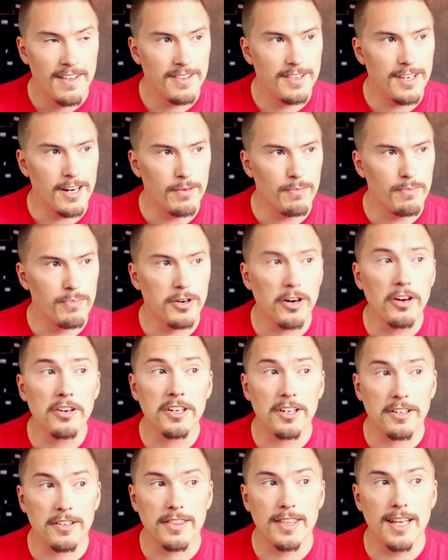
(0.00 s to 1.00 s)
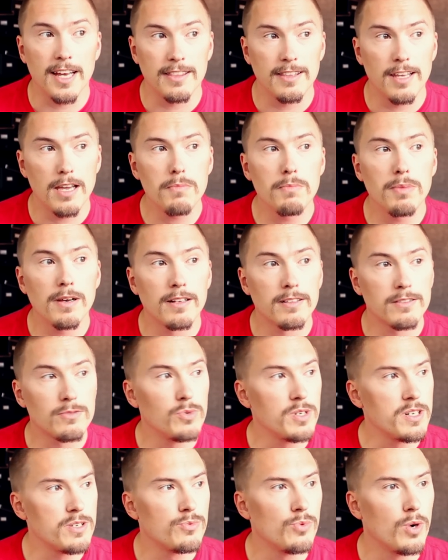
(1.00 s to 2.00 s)
their product that they built,
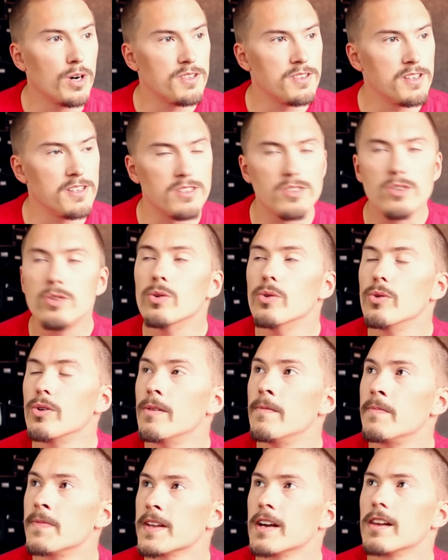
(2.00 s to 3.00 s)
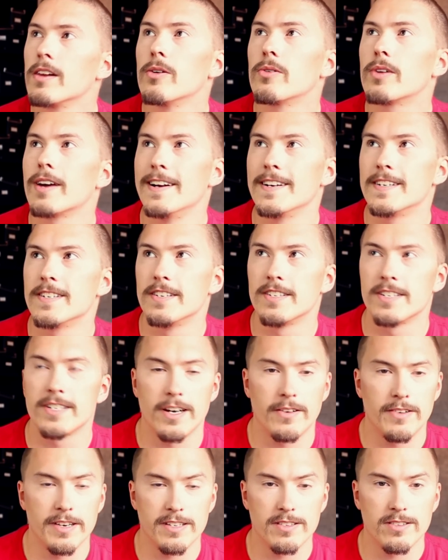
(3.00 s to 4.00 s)
which was this cool location
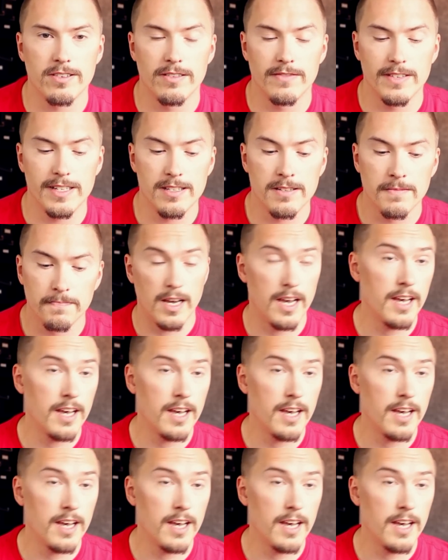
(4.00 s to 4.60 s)
sharing service.